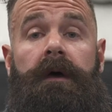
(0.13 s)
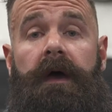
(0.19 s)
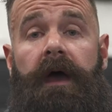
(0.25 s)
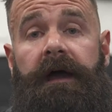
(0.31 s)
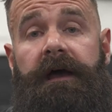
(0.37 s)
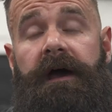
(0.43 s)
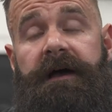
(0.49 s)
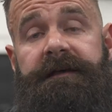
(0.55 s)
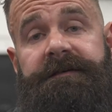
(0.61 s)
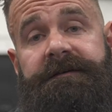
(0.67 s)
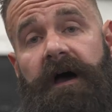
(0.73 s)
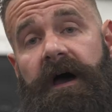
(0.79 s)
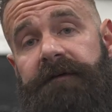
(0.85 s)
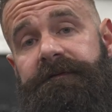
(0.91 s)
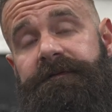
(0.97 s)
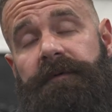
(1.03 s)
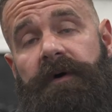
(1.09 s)
Hey guys,
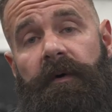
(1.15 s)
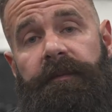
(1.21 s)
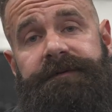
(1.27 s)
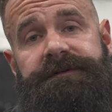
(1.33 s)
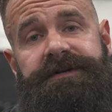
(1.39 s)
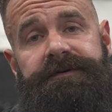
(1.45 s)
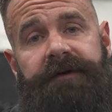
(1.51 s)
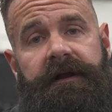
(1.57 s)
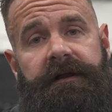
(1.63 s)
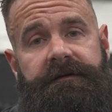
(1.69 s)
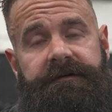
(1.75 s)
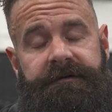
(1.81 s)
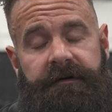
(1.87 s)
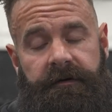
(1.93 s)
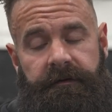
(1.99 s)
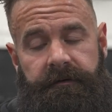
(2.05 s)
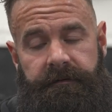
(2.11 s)
Kyle from Kolpin Training.
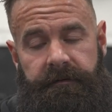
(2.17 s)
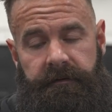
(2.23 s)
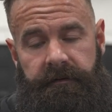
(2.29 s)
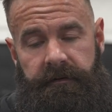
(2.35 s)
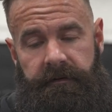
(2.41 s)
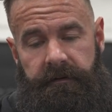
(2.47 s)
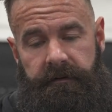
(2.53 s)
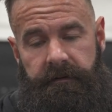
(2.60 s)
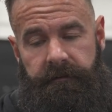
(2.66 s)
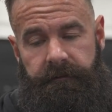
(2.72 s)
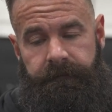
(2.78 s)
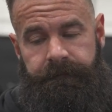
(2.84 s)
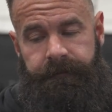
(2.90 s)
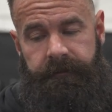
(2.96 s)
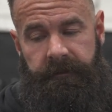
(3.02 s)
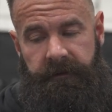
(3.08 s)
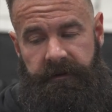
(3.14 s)
So
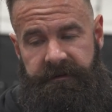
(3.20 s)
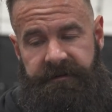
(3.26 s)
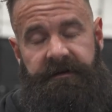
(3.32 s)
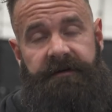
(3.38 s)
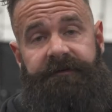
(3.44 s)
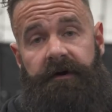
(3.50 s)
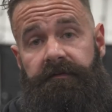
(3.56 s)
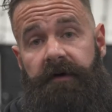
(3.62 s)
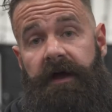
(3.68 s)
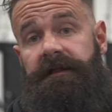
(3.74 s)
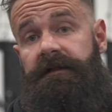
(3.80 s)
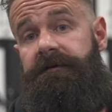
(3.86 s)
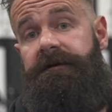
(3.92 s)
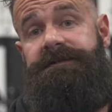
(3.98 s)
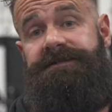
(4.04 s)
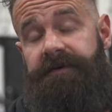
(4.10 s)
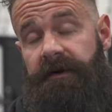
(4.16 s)
instead of our
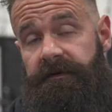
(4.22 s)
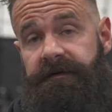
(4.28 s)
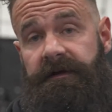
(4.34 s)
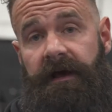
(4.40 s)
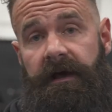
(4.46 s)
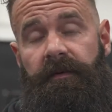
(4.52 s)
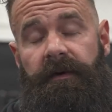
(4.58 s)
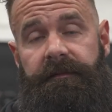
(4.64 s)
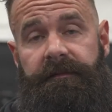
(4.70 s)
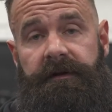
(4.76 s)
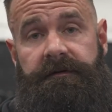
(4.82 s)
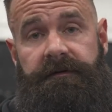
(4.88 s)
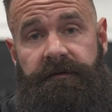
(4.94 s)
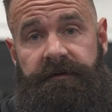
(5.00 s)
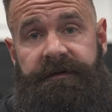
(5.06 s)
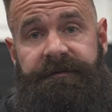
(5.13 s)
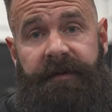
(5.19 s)
regular intro today, what I'm going
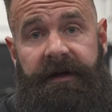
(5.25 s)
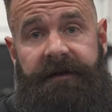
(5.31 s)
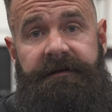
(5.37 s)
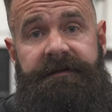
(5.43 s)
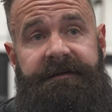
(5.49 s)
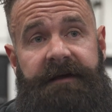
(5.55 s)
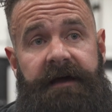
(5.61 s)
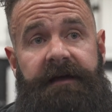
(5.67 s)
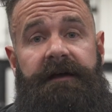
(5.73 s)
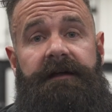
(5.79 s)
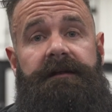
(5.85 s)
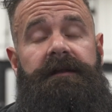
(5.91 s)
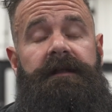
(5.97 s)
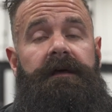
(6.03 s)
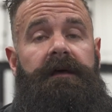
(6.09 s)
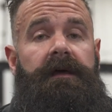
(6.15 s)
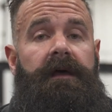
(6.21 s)
to do is spend a second
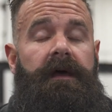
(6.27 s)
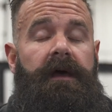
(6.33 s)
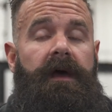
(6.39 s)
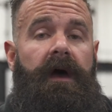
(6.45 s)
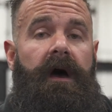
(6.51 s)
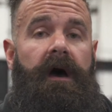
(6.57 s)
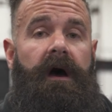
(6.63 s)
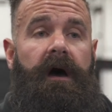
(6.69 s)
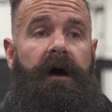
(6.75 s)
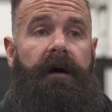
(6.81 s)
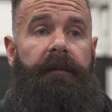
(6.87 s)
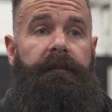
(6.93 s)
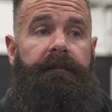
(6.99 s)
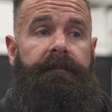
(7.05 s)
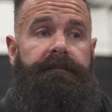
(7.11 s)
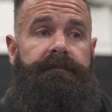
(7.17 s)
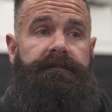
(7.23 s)

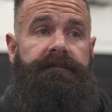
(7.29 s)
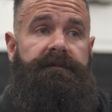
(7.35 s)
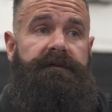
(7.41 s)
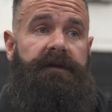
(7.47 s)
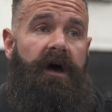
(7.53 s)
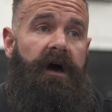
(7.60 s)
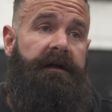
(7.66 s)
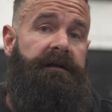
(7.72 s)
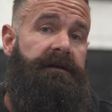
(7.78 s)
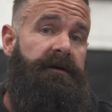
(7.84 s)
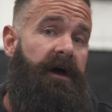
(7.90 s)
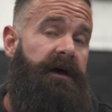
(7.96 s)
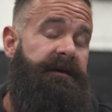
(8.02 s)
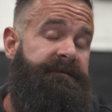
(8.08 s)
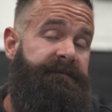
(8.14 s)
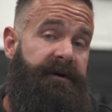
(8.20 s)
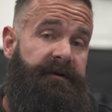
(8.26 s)
talking to you
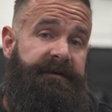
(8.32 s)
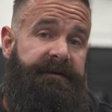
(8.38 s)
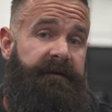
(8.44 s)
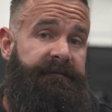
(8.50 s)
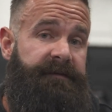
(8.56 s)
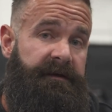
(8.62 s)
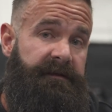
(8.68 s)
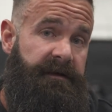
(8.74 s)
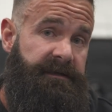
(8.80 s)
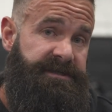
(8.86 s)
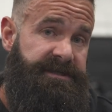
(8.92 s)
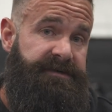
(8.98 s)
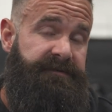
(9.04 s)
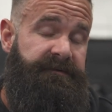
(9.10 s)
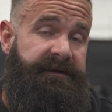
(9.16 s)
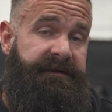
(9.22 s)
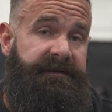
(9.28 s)
guys about something that
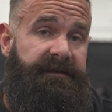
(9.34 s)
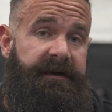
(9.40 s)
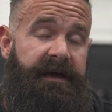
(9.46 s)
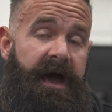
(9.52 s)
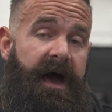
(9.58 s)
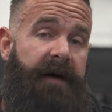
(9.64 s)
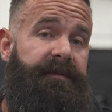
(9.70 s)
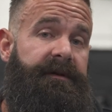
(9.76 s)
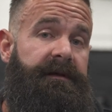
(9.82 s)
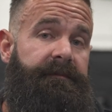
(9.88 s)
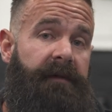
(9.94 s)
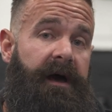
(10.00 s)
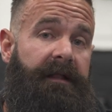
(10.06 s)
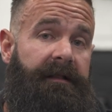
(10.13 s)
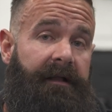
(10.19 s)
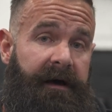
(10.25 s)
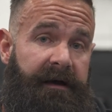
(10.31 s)
just recently happened in
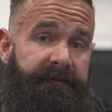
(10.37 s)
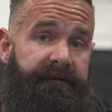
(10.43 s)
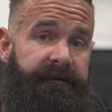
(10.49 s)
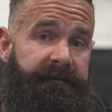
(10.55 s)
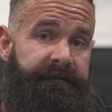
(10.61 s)
my life.